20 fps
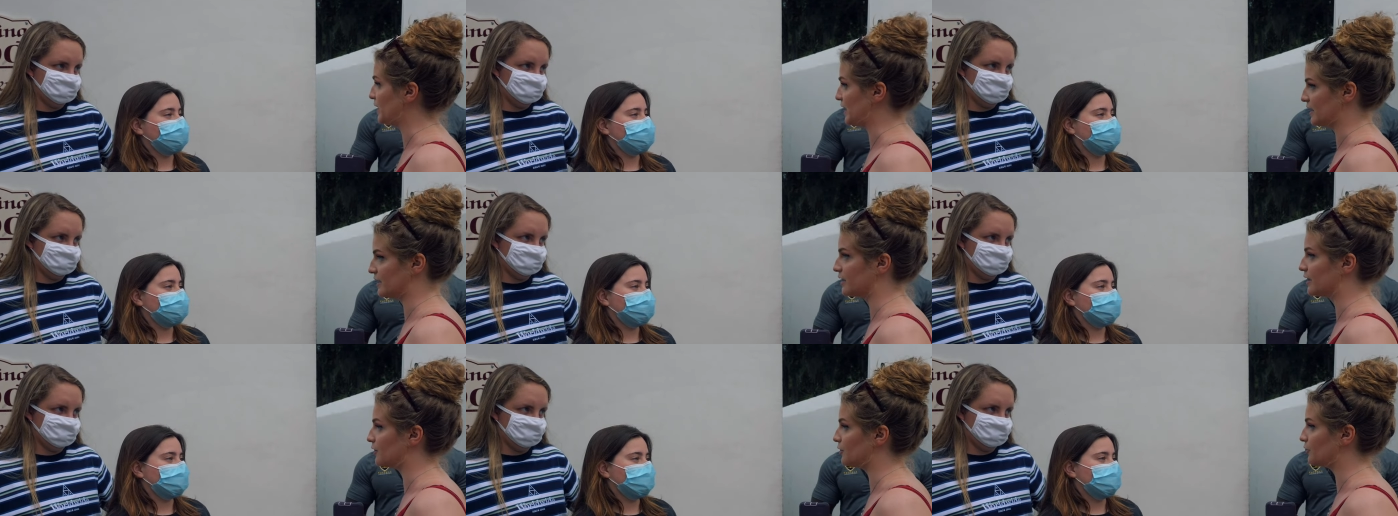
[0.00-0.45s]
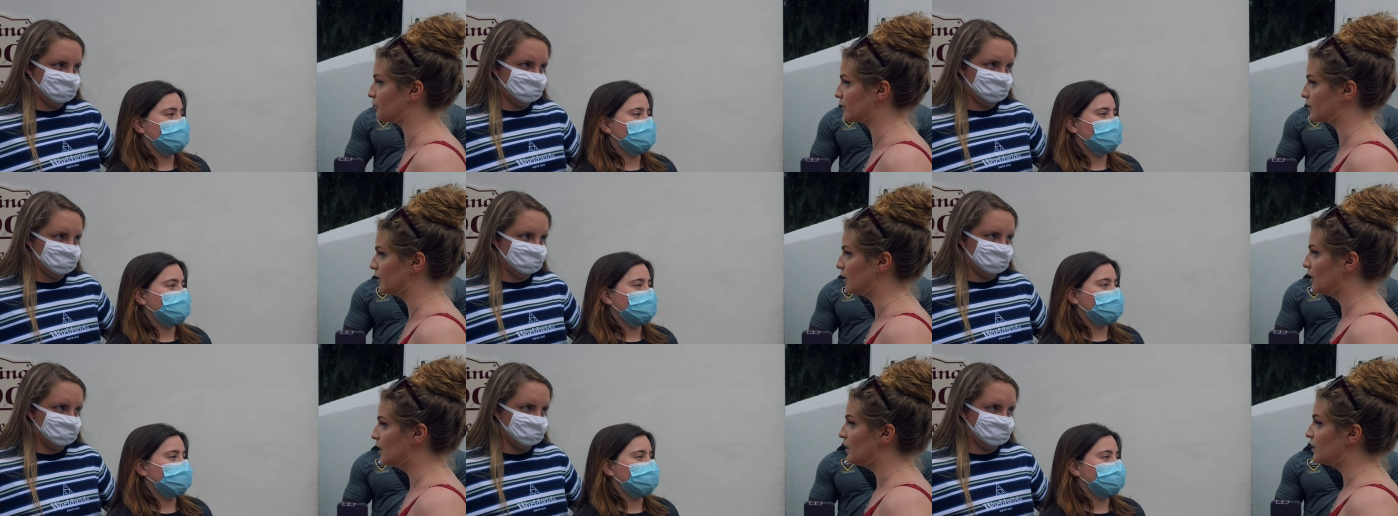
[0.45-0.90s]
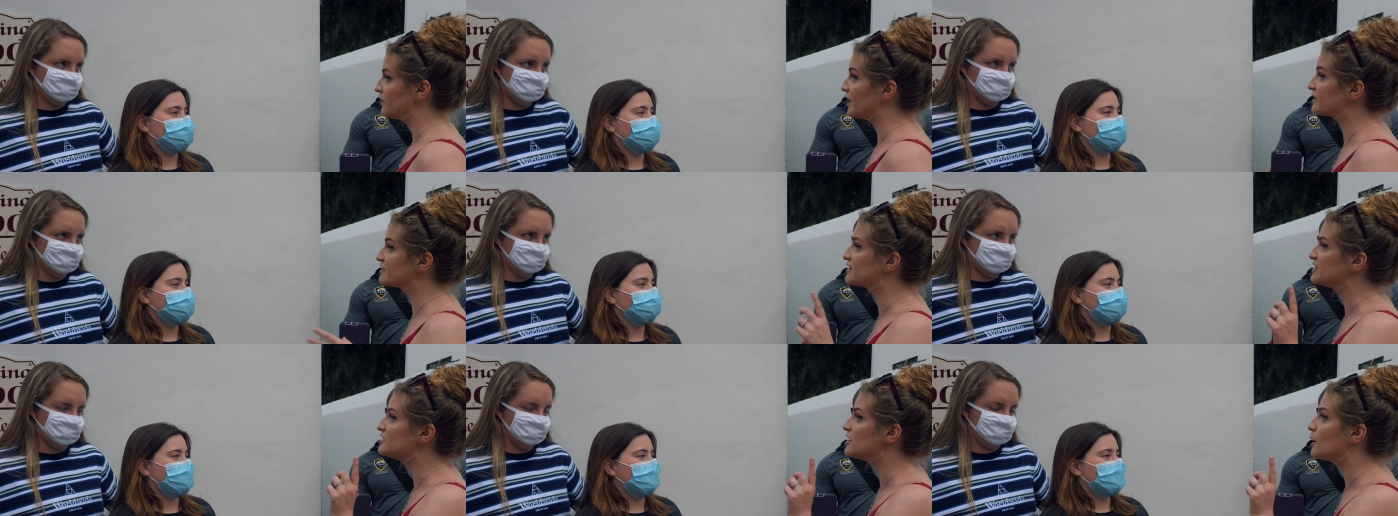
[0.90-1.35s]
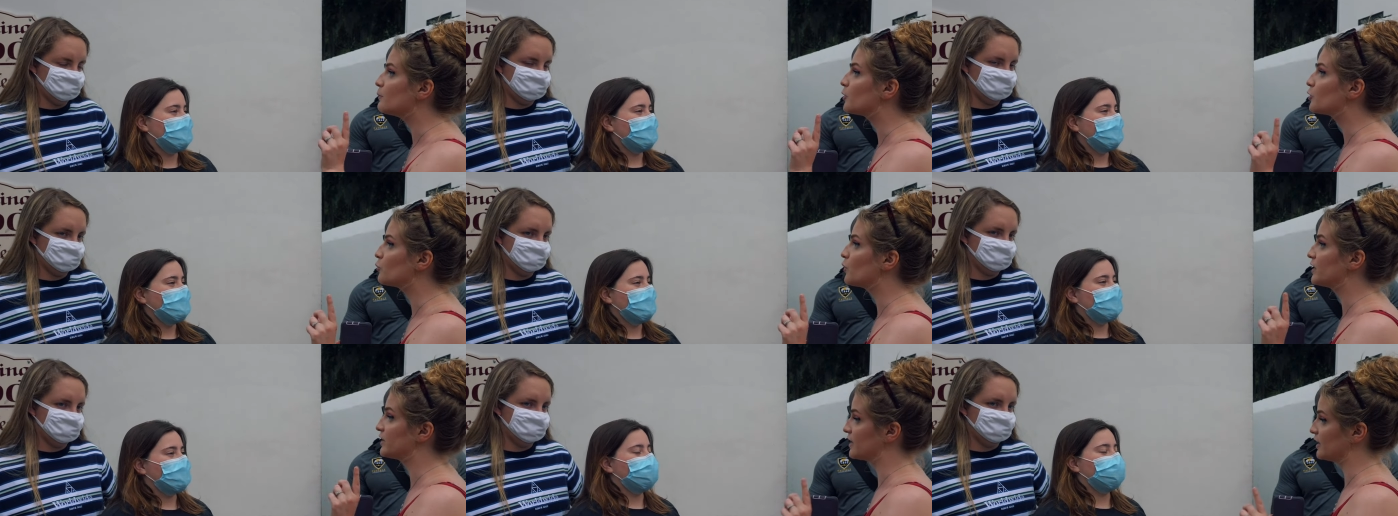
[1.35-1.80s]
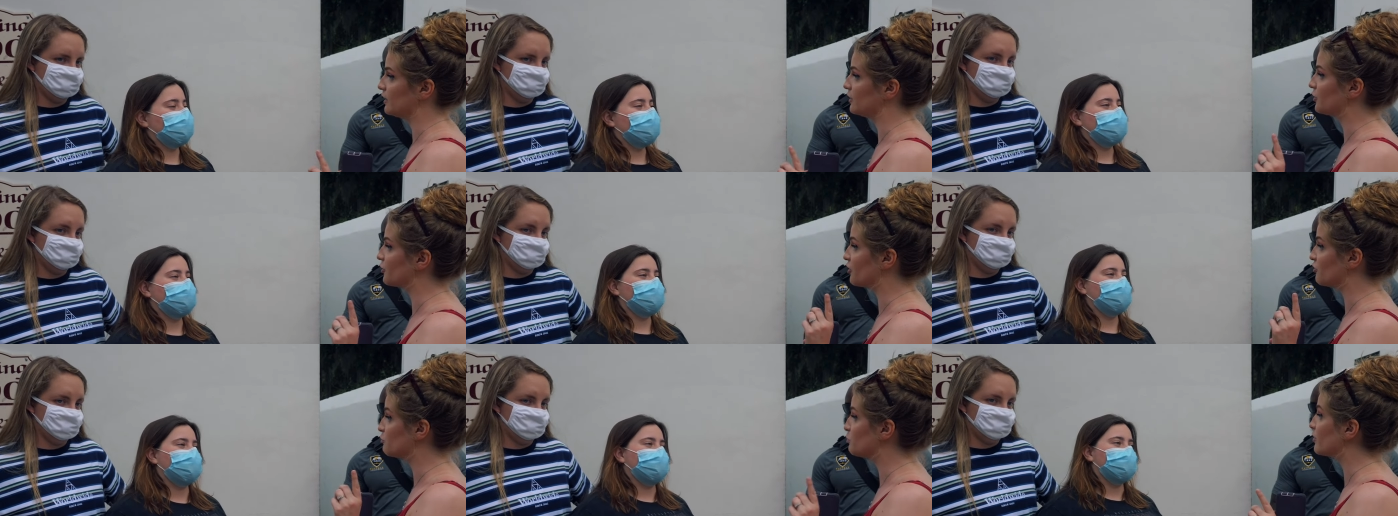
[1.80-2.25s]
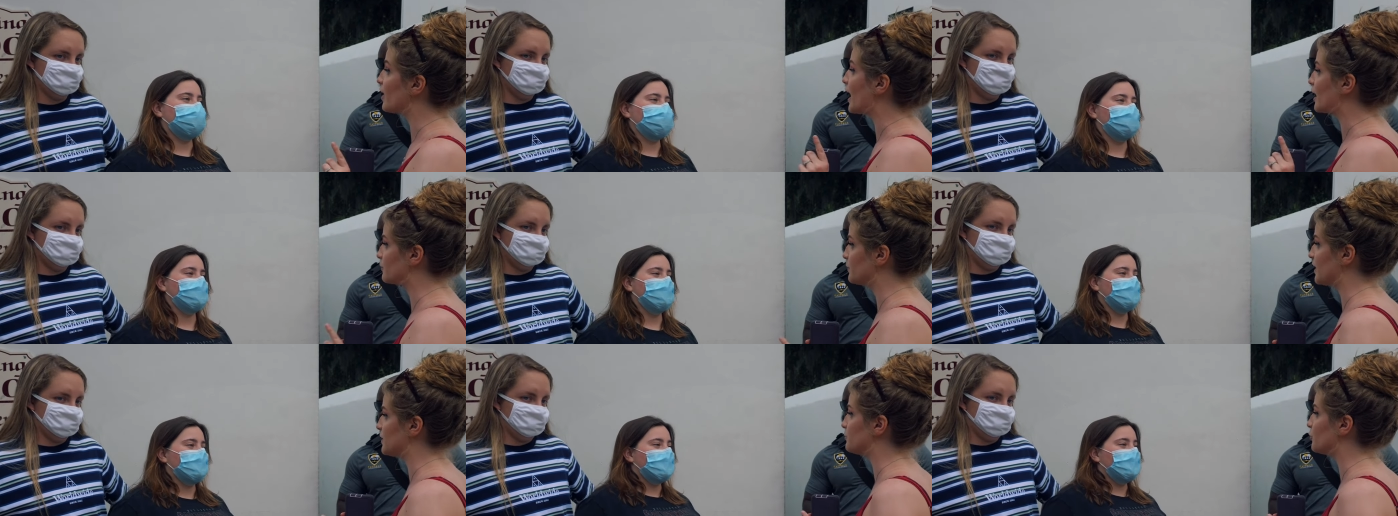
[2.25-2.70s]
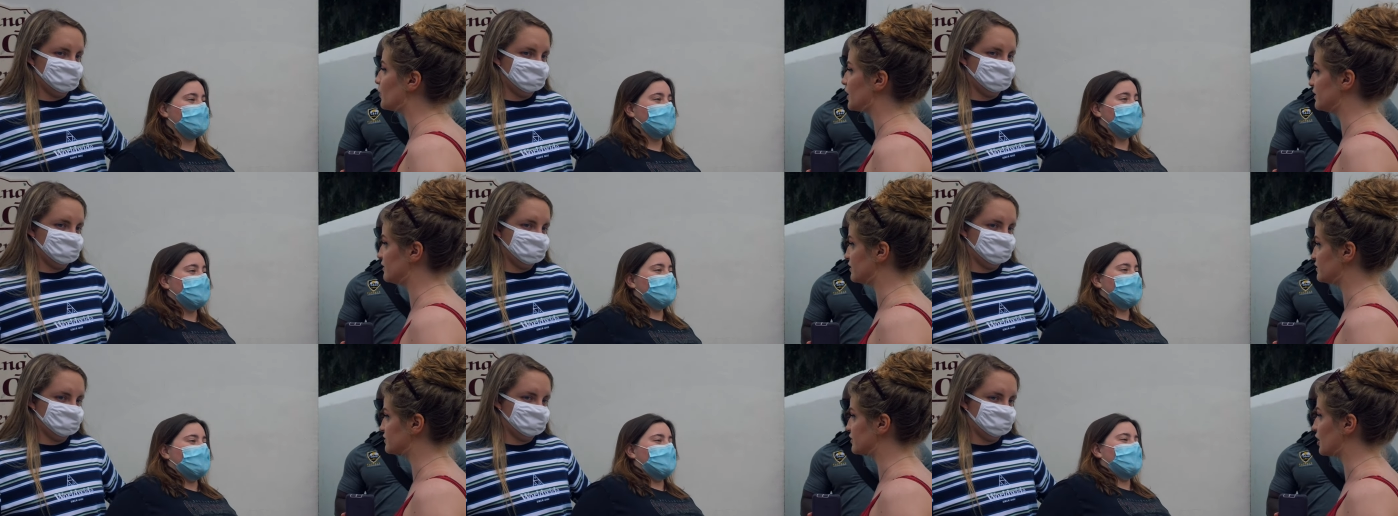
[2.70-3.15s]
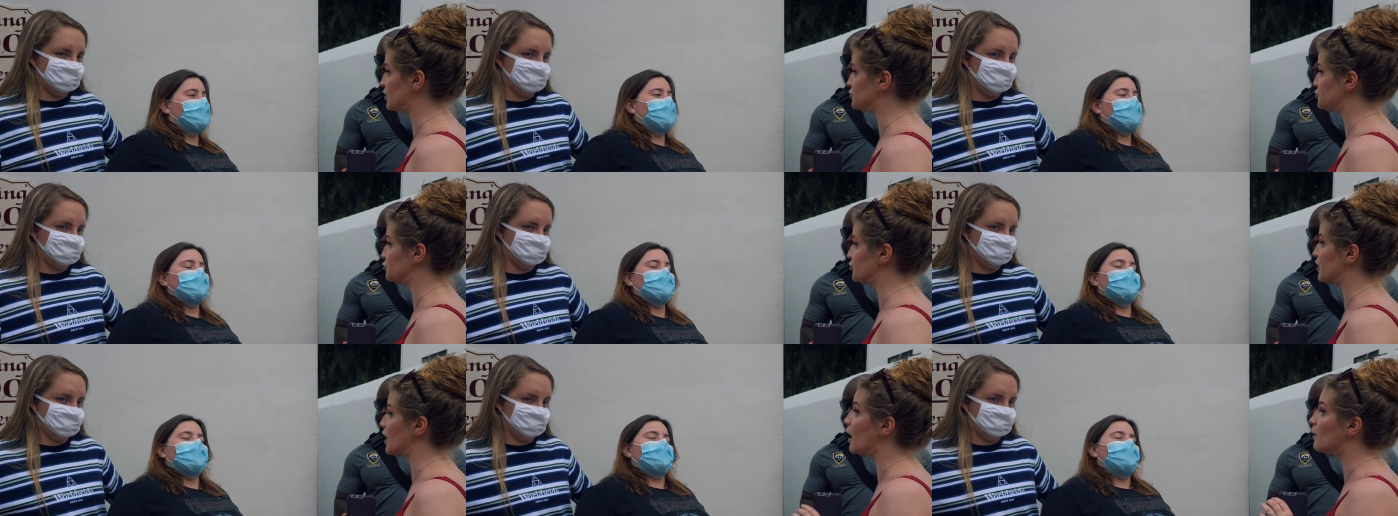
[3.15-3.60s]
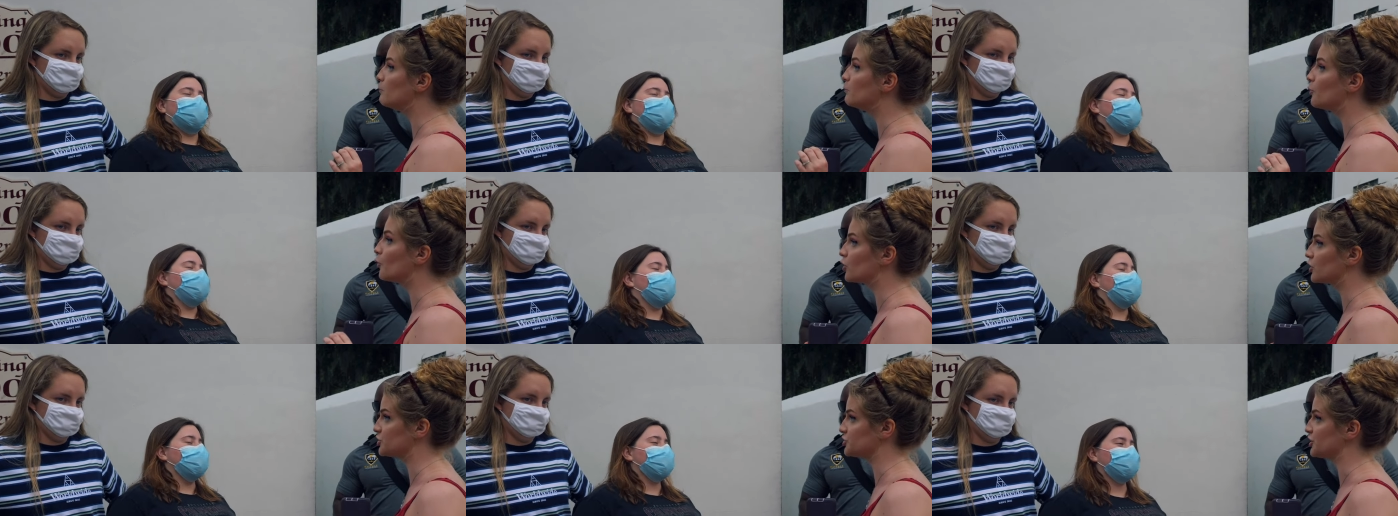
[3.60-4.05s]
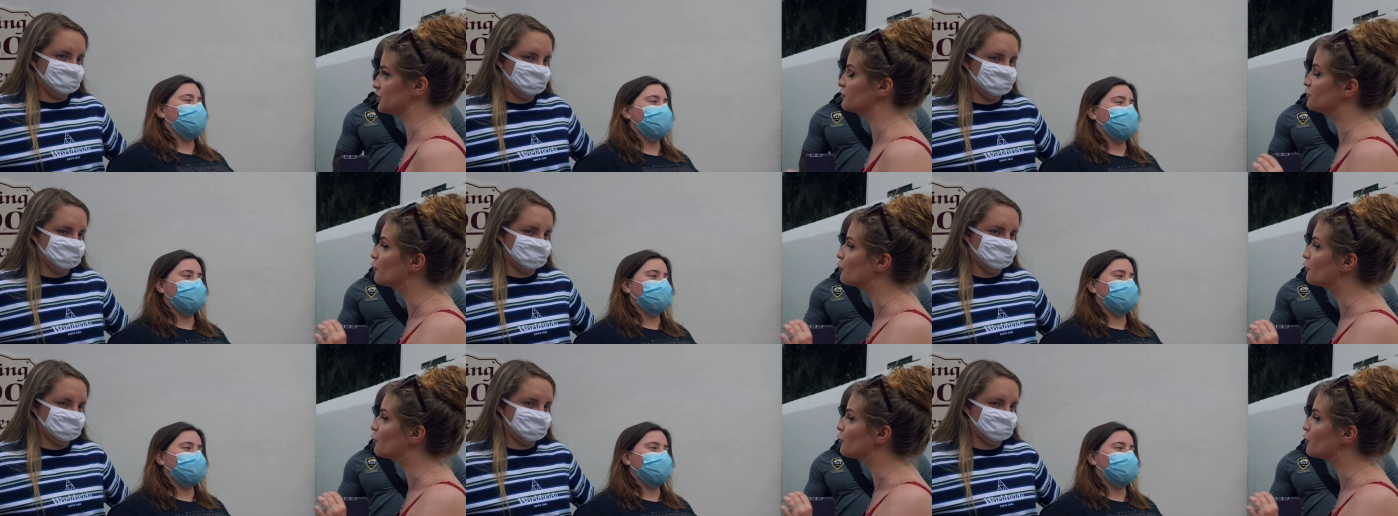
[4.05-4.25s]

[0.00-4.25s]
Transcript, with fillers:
Speaker 1: being killed. That's the number one killer of black people in this country abortion.